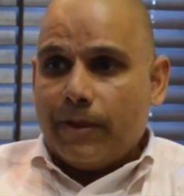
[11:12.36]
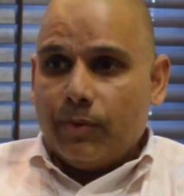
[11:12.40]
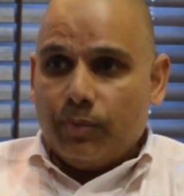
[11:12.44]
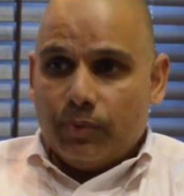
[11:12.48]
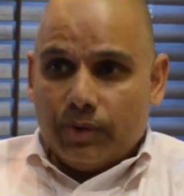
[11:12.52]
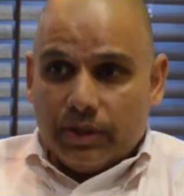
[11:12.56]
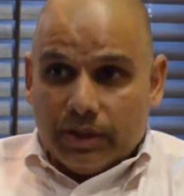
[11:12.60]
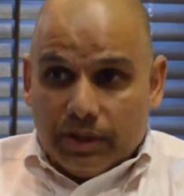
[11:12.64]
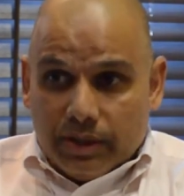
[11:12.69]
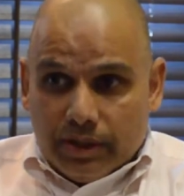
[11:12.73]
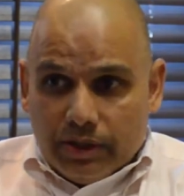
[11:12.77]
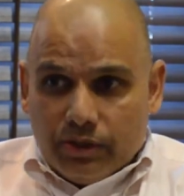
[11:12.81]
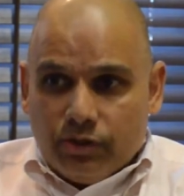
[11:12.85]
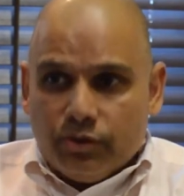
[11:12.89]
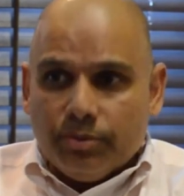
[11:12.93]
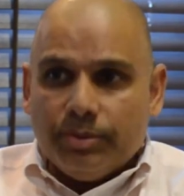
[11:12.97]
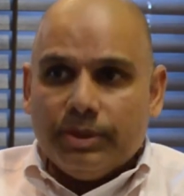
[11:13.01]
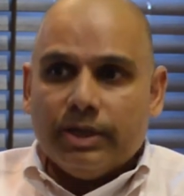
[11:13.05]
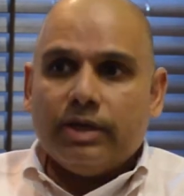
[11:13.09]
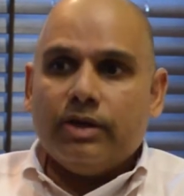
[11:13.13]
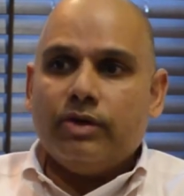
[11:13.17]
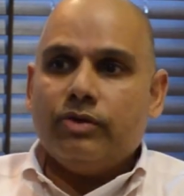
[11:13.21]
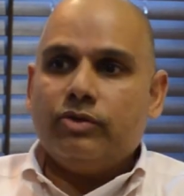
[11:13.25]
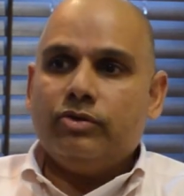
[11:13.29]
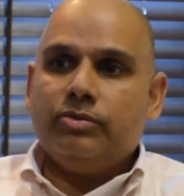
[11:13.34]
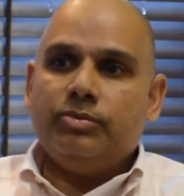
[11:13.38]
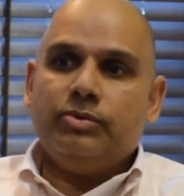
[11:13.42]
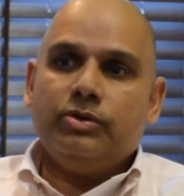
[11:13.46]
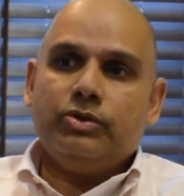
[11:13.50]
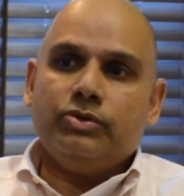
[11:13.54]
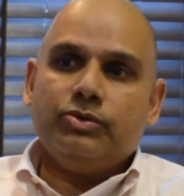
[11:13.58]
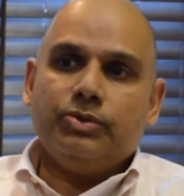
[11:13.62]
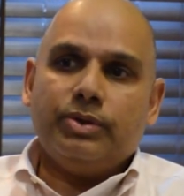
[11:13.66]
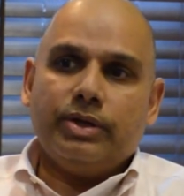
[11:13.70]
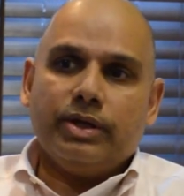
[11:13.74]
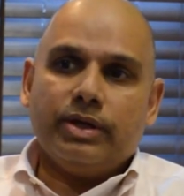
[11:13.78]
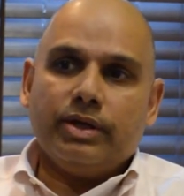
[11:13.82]
We need to be accountable
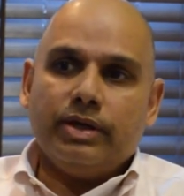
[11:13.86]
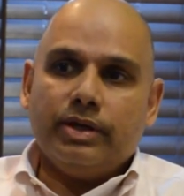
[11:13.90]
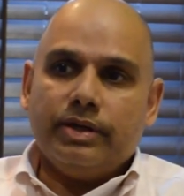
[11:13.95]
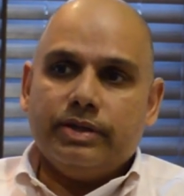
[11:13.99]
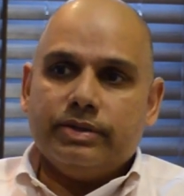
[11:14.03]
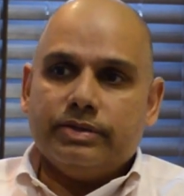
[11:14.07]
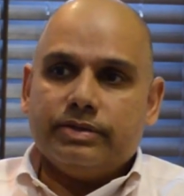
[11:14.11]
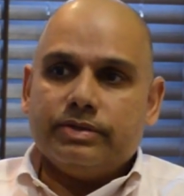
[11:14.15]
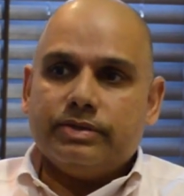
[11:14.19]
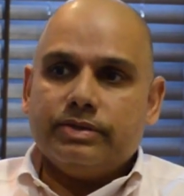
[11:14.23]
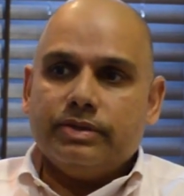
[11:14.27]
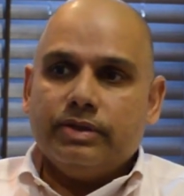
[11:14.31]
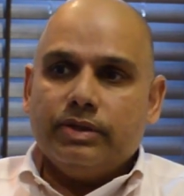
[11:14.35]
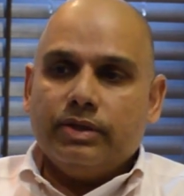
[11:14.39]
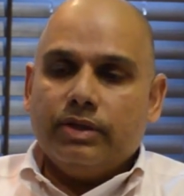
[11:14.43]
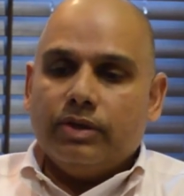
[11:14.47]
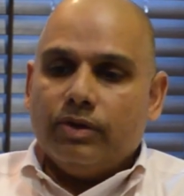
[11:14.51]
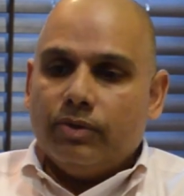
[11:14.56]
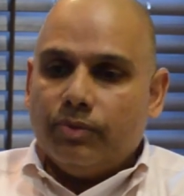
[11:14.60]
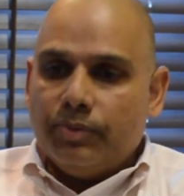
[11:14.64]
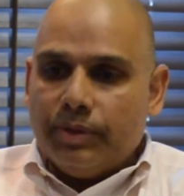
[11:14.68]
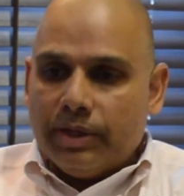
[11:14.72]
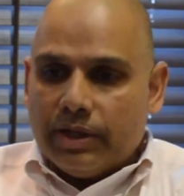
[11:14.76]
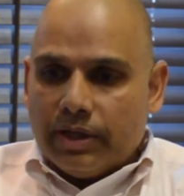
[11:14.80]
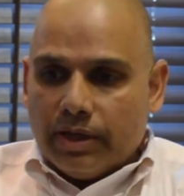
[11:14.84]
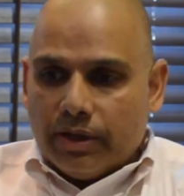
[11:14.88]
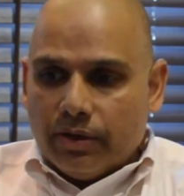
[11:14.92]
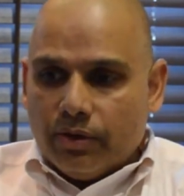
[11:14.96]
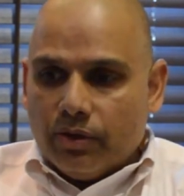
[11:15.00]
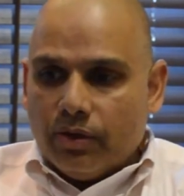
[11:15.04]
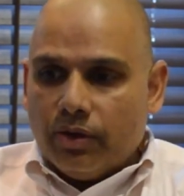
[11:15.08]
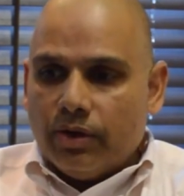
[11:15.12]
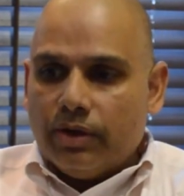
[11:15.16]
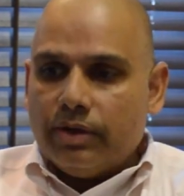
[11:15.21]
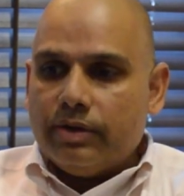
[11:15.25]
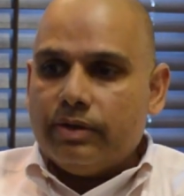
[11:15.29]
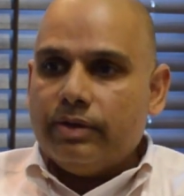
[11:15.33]
to our clients. We
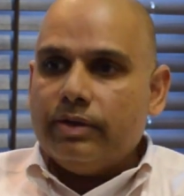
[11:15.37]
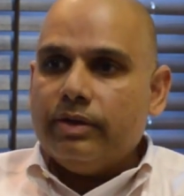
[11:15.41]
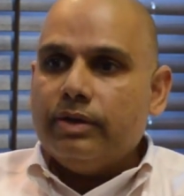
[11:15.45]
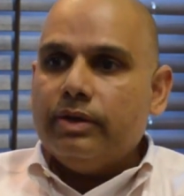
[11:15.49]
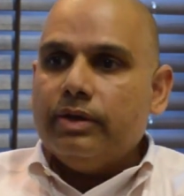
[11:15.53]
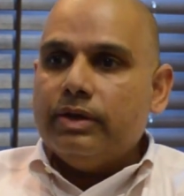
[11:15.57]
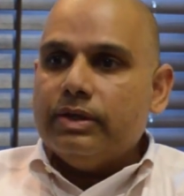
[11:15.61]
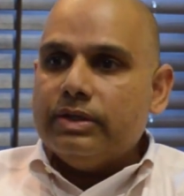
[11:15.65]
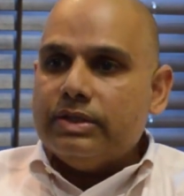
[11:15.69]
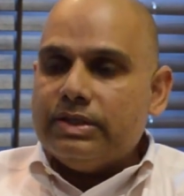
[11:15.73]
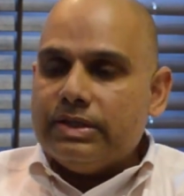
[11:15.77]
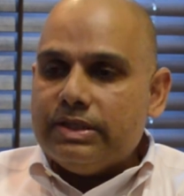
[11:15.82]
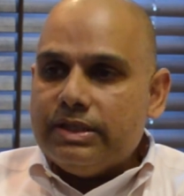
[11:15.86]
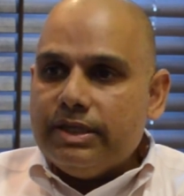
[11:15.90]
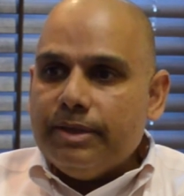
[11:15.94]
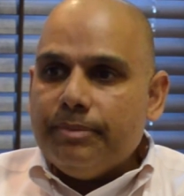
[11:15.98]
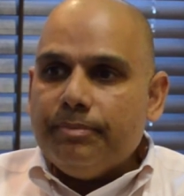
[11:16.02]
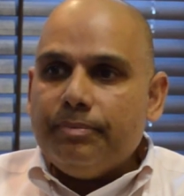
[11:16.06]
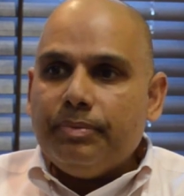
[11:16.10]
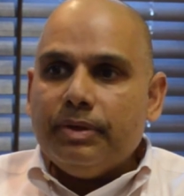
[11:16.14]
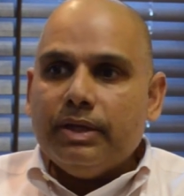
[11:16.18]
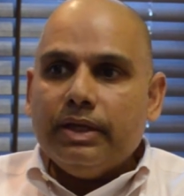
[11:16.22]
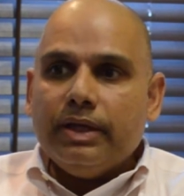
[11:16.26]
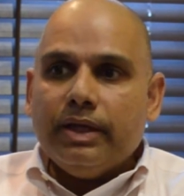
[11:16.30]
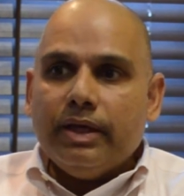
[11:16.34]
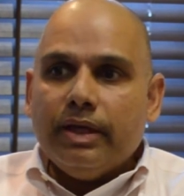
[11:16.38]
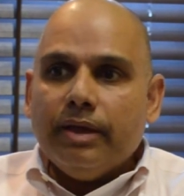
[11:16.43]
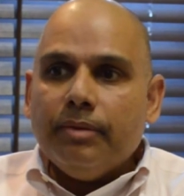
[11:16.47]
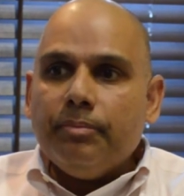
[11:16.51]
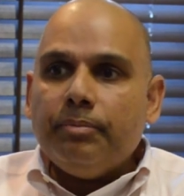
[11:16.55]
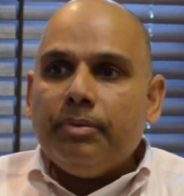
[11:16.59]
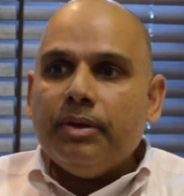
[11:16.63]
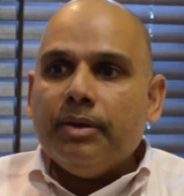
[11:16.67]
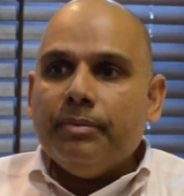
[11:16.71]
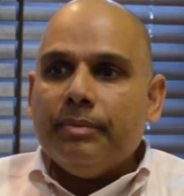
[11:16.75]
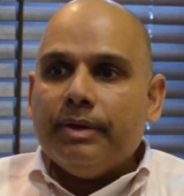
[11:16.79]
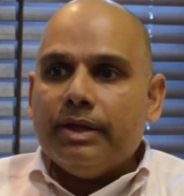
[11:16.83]
cannot simply
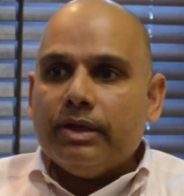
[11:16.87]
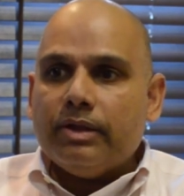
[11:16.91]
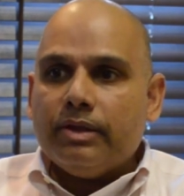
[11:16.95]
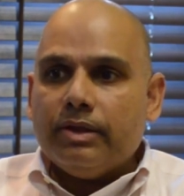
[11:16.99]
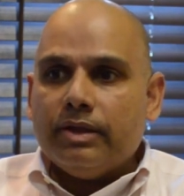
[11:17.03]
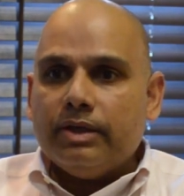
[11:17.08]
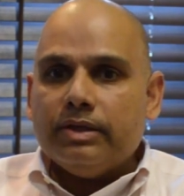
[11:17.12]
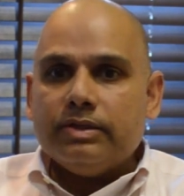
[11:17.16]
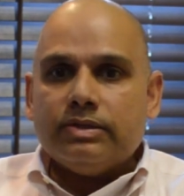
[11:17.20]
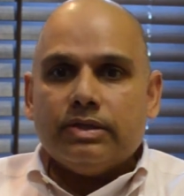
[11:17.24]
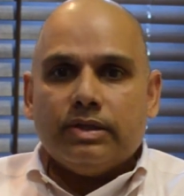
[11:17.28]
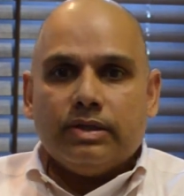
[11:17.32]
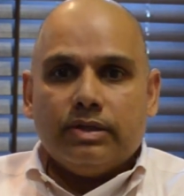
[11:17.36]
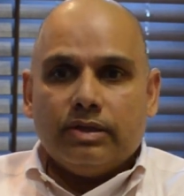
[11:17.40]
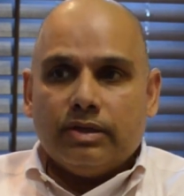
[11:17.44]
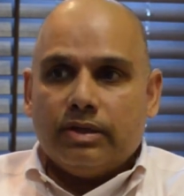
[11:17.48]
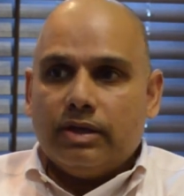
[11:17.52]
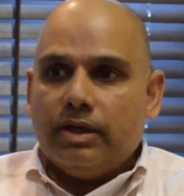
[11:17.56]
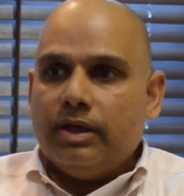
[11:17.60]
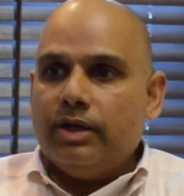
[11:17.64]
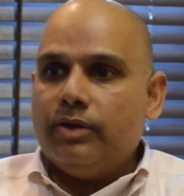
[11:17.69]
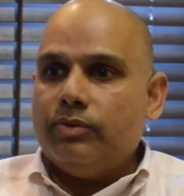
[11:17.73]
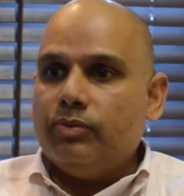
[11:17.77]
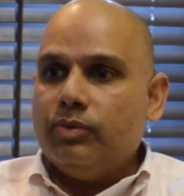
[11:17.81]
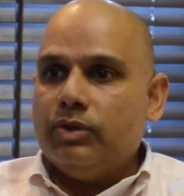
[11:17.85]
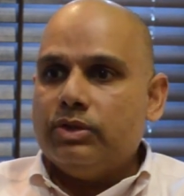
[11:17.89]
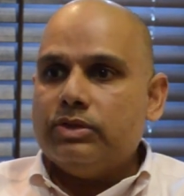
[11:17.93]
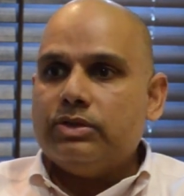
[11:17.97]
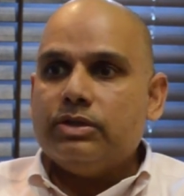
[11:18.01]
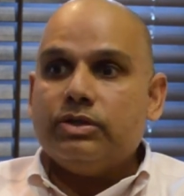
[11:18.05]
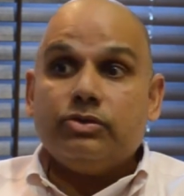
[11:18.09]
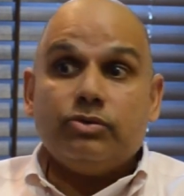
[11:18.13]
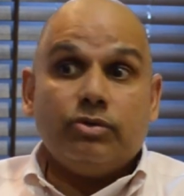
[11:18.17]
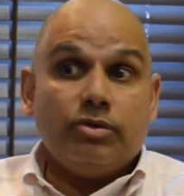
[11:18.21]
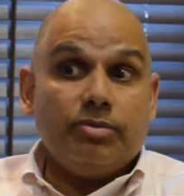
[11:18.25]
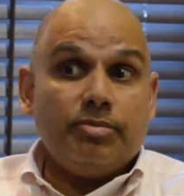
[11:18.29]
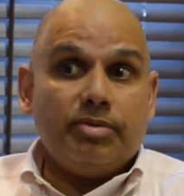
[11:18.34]
implement things that the client wants
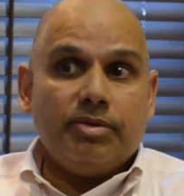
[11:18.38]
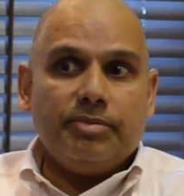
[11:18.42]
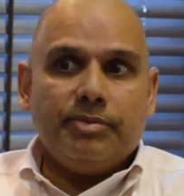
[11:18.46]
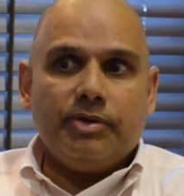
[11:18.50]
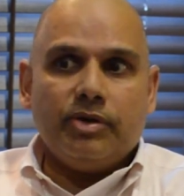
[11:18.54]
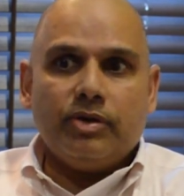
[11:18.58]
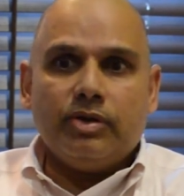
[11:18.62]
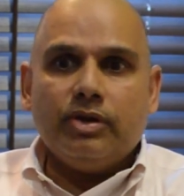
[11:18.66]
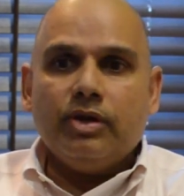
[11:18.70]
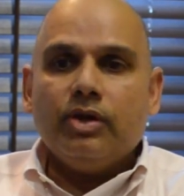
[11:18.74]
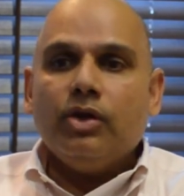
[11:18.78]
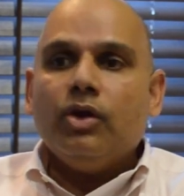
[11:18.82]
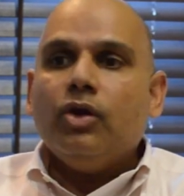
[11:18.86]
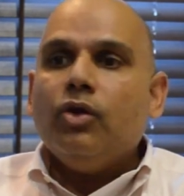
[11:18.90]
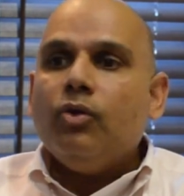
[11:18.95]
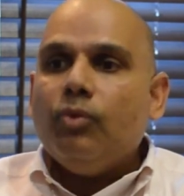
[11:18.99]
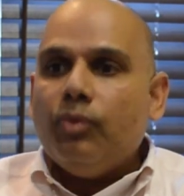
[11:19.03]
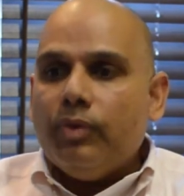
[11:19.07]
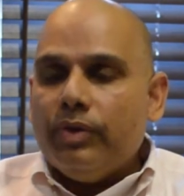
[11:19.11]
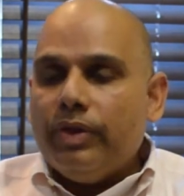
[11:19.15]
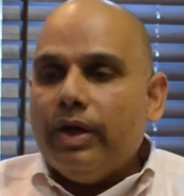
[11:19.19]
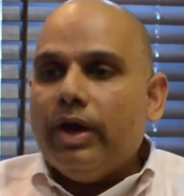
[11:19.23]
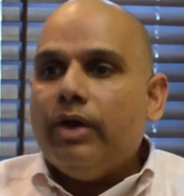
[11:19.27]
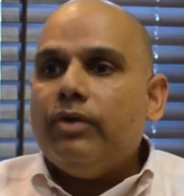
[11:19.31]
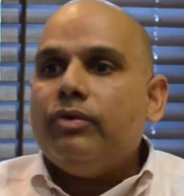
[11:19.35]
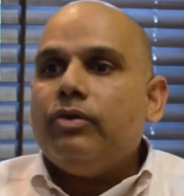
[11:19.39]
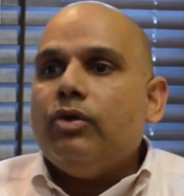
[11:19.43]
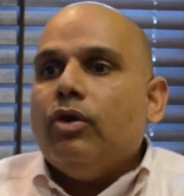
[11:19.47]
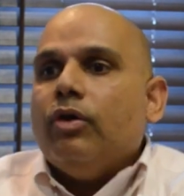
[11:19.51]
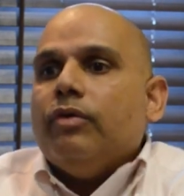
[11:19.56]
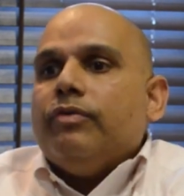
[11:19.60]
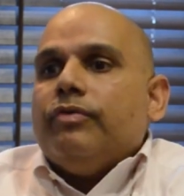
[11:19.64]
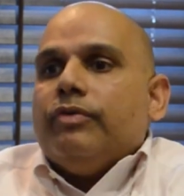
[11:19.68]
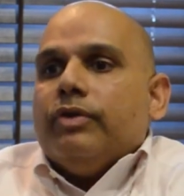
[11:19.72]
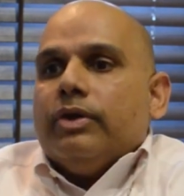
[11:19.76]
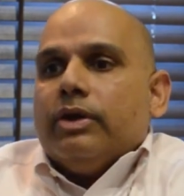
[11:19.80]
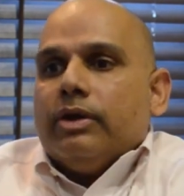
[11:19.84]
us to implement without
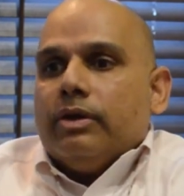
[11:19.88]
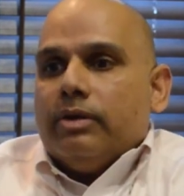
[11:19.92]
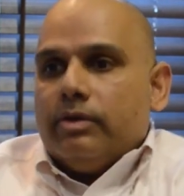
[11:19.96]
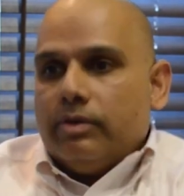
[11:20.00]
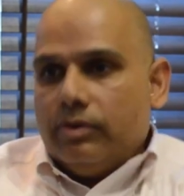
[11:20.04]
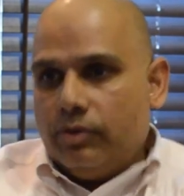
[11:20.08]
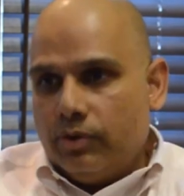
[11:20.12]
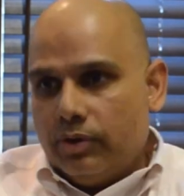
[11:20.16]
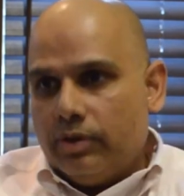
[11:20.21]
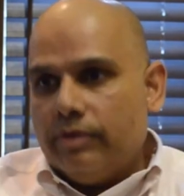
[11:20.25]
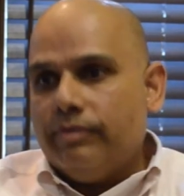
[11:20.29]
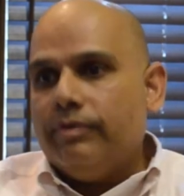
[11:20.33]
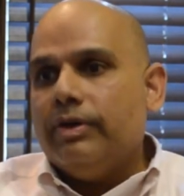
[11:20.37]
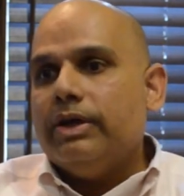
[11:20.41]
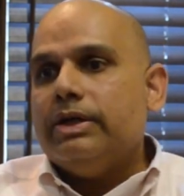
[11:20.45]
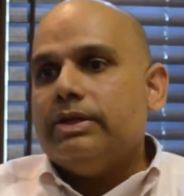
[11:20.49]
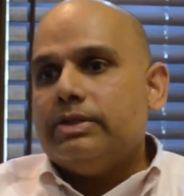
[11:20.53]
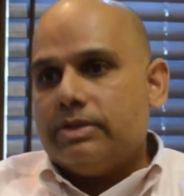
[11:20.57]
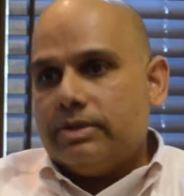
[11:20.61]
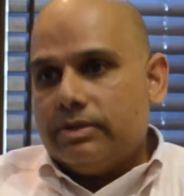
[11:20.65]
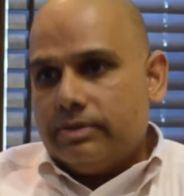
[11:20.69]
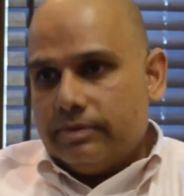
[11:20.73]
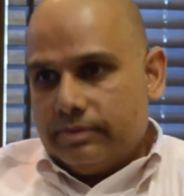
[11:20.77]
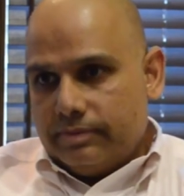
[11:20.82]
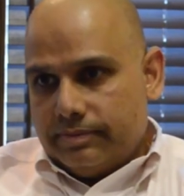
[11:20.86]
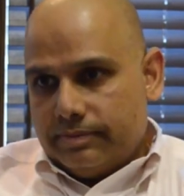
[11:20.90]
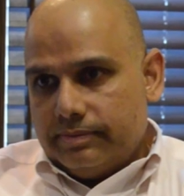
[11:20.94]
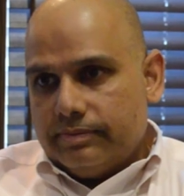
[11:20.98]
offering good advice.